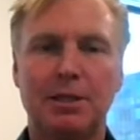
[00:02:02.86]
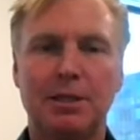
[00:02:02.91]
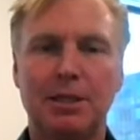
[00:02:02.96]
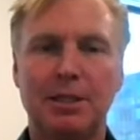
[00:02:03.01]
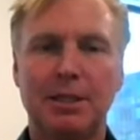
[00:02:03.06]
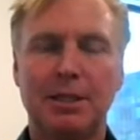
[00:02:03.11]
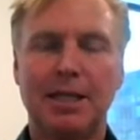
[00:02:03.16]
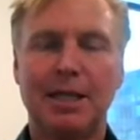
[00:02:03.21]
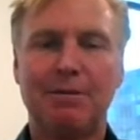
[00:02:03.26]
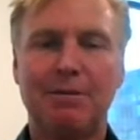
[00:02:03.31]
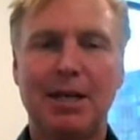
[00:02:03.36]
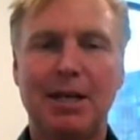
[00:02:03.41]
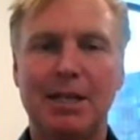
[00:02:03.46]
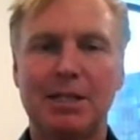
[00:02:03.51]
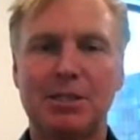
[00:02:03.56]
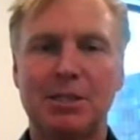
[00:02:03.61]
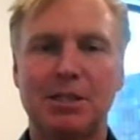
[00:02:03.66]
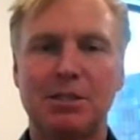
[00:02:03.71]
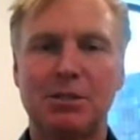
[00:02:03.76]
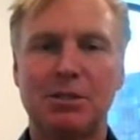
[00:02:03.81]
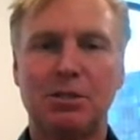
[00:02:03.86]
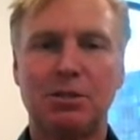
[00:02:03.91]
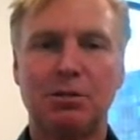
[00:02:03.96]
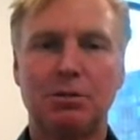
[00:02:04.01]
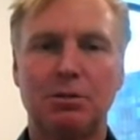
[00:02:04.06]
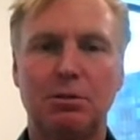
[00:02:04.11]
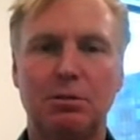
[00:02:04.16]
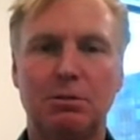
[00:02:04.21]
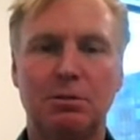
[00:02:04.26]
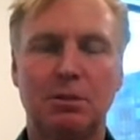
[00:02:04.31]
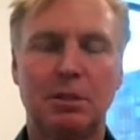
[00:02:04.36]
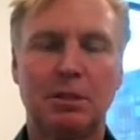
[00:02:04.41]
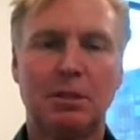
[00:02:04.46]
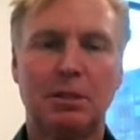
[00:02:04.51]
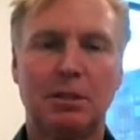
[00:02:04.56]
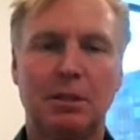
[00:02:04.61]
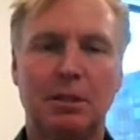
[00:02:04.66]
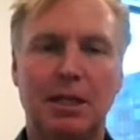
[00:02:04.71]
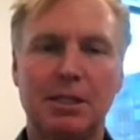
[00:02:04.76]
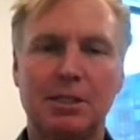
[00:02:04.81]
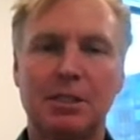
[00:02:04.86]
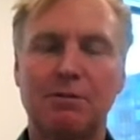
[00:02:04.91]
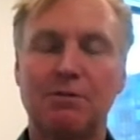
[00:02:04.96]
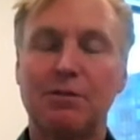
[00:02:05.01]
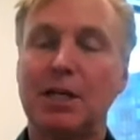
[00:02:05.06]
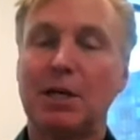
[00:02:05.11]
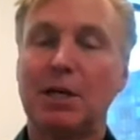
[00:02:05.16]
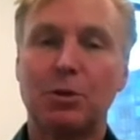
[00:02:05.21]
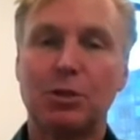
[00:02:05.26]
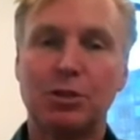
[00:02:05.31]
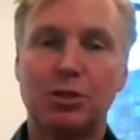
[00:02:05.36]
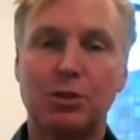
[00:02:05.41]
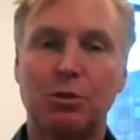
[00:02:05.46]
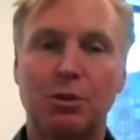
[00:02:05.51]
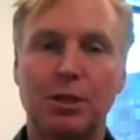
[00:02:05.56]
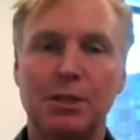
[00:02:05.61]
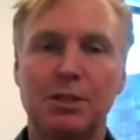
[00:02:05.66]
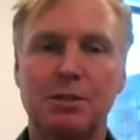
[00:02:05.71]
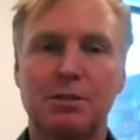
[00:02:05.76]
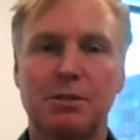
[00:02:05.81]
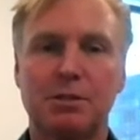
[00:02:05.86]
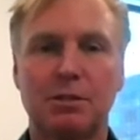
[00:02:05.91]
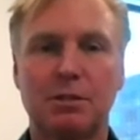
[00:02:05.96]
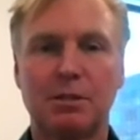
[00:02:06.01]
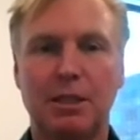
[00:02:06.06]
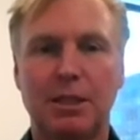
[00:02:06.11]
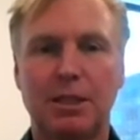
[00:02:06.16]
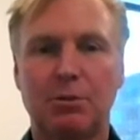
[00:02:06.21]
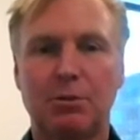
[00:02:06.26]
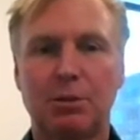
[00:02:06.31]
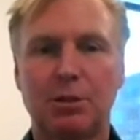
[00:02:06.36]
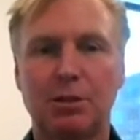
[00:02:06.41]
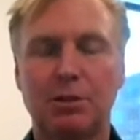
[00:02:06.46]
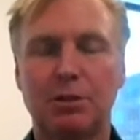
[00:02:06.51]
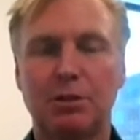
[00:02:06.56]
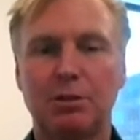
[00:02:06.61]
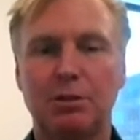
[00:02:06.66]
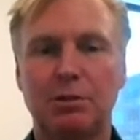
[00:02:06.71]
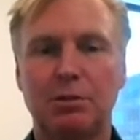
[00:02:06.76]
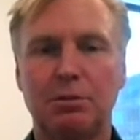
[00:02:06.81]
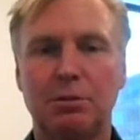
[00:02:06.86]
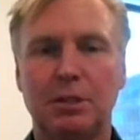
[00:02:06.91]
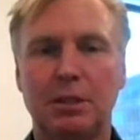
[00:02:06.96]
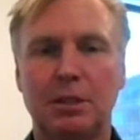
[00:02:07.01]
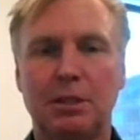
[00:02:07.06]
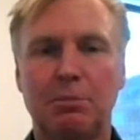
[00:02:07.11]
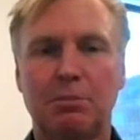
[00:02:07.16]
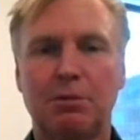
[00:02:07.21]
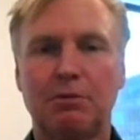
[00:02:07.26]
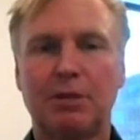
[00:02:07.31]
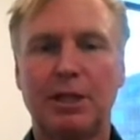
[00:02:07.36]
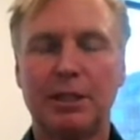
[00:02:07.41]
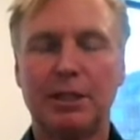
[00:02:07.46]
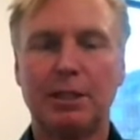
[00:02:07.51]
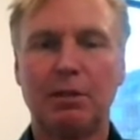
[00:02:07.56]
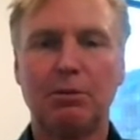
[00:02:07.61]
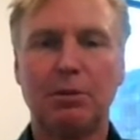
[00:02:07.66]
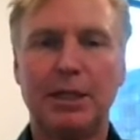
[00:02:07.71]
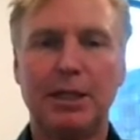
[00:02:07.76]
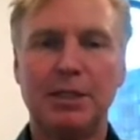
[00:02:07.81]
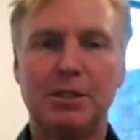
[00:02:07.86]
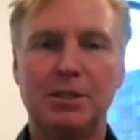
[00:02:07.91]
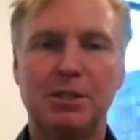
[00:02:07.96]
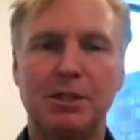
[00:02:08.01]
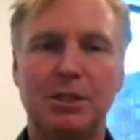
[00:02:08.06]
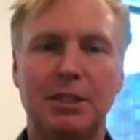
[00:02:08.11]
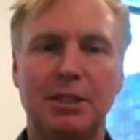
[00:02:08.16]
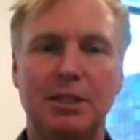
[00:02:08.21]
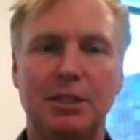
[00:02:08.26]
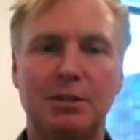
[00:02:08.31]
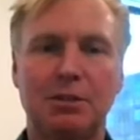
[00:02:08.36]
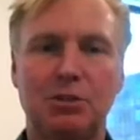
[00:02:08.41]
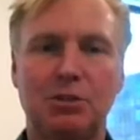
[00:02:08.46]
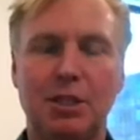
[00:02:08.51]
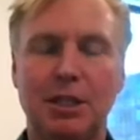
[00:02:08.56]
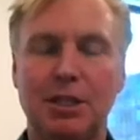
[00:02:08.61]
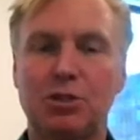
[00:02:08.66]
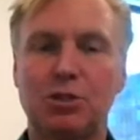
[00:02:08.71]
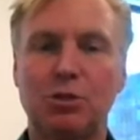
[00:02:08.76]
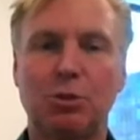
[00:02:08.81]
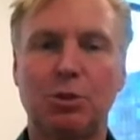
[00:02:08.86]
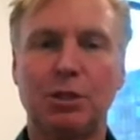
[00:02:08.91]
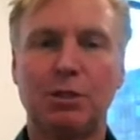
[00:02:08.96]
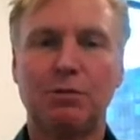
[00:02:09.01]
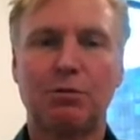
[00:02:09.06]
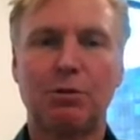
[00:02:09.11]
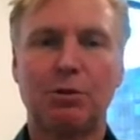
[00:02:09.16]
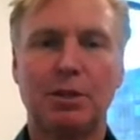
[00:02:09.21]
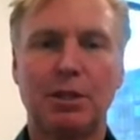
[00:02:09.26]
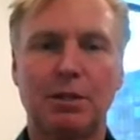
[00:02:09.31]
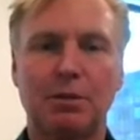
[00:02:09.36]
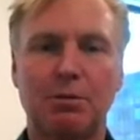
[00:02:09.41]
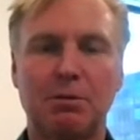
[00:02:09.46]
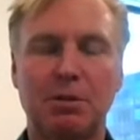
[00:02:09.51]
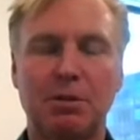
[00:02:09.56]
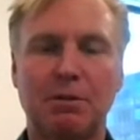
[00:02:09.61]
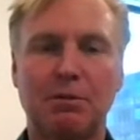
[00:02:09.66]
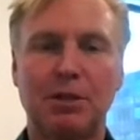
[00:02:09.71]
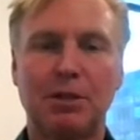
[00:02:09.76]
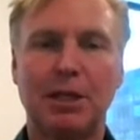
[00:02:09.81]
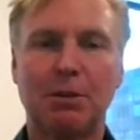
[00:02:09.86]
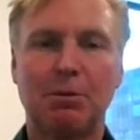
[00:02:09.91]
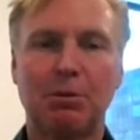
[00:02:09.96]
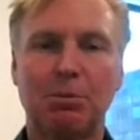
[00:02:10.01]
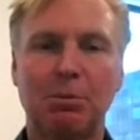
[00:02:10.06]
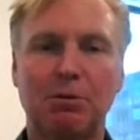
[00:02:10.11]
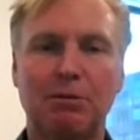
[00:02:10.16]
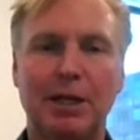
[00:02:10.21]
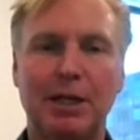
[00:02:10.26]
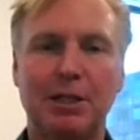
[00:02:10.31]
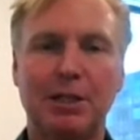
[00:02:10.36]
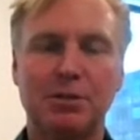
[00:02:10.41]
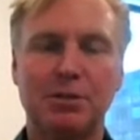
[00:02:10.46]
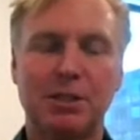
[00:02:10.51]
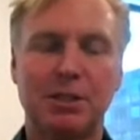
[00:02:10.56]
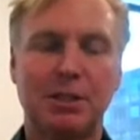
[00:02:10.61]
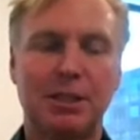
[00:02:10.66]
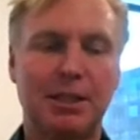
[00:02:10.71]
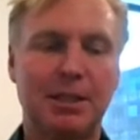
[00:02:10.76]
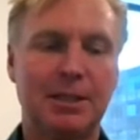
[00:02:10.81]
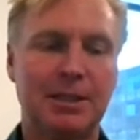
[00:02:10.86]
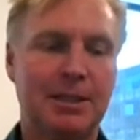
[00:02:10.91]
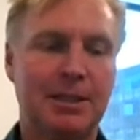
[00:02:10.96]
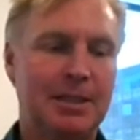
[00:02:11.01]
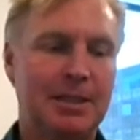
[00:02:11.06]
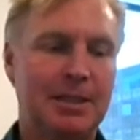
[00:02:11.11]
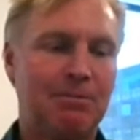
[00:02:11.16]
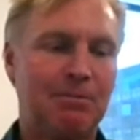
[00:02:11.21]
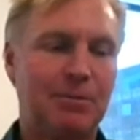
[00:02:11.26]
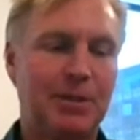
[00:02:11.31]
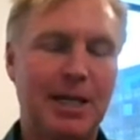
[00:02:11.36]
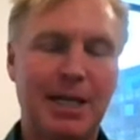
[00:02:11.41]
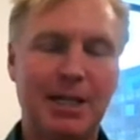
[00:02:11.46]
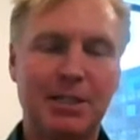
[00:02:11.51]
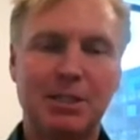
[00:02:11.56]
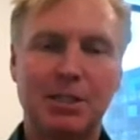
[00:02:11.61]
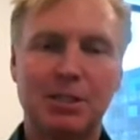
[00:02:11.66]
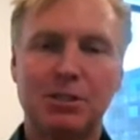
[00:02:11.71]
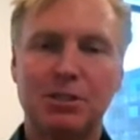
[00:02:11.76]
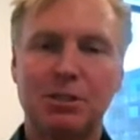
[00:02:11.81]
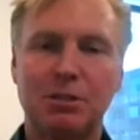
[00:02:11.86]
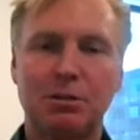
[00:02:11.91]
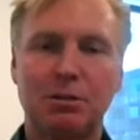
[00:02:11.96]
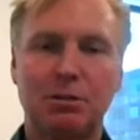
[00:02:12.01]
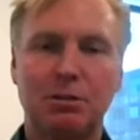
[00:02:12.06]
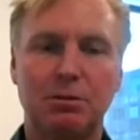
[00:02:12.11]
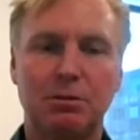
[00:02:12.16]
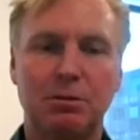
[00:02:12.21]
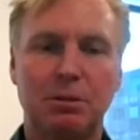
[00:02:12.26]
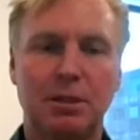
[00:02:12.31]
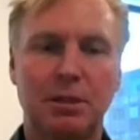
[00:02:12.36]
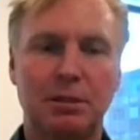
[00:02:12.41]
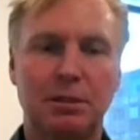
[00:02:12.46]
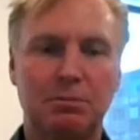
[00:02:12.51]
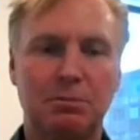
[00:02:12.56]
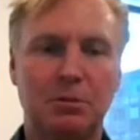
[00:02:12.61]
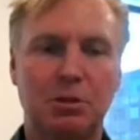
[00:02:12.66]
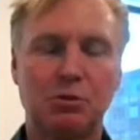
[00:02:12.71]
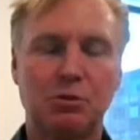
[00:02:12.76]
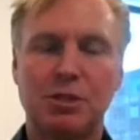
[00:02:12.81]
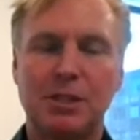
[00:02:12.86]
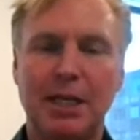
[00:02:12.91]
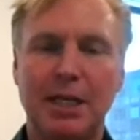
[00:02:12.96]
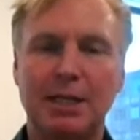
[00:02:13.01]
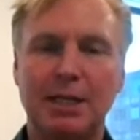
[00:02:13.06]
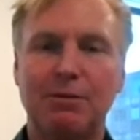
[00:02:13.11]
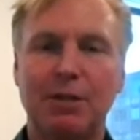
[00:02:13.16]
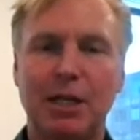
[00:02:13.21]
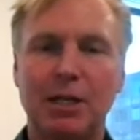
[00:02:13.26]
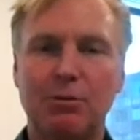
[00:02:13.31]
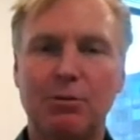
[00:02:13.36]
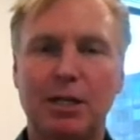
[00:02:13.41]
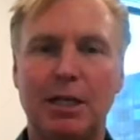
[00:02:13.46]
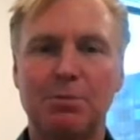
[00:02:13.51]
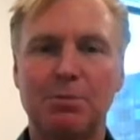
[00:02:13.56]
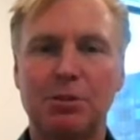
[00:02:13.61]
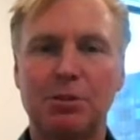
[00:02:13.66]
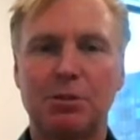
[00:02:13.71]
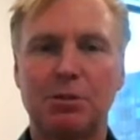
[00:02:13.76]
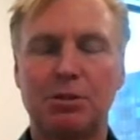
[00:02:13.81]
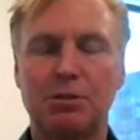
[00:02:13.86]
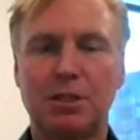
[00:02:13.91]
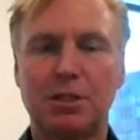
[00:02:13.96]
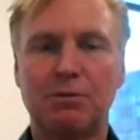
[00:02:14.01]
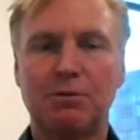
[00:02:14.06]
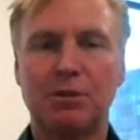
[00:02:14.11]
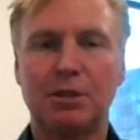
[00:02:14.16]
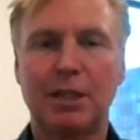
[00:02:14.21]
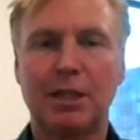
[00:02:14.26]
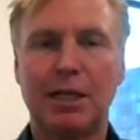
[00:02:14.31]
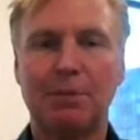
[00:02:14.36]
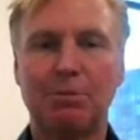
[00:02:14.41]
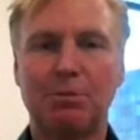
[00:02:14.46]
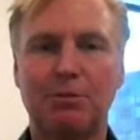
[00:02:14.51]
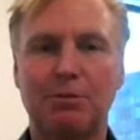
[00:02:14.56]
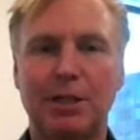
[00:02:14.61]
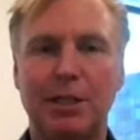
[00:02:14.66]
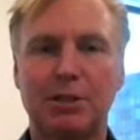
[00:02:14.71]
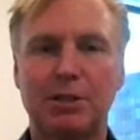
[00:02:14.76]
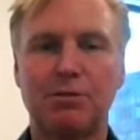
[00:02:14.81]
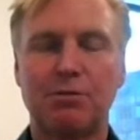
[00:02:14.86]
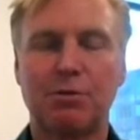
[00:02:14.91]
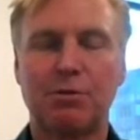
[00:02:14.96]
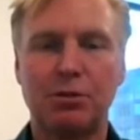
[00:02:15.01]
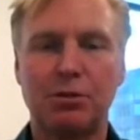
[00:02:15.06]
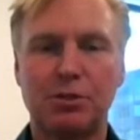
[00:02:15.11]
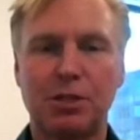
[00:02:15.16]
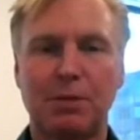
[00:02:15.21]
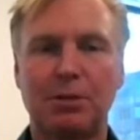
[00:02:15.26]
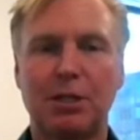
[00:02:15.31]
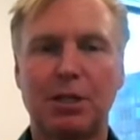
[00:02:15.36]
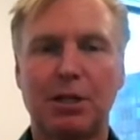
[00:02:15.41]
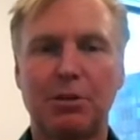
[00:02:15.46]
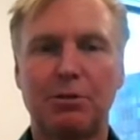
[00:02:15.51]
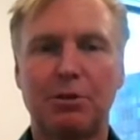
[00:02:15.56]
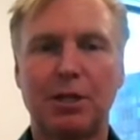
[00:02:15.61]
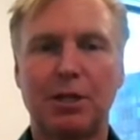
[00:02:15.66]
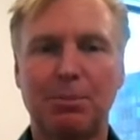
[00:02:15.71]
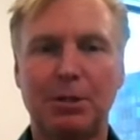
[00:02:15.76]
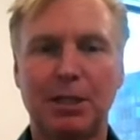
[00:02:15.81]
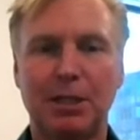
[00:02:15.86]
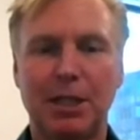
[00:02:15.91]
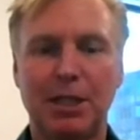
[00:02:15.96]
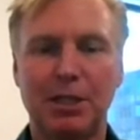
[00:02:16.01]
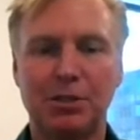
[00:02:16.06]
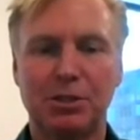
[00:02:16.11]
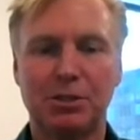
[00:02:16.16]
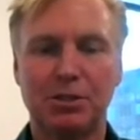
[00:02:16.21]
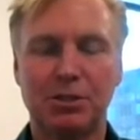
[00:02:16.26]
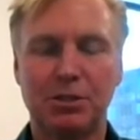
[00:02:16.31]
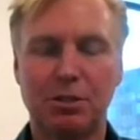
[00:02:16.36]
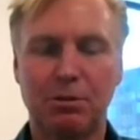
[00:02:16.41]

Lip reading: then can have access to lots of network choice in order to provide low latency and choice for their different network providers, and then access to those native on-ramps to those different cloud providers for those other applications.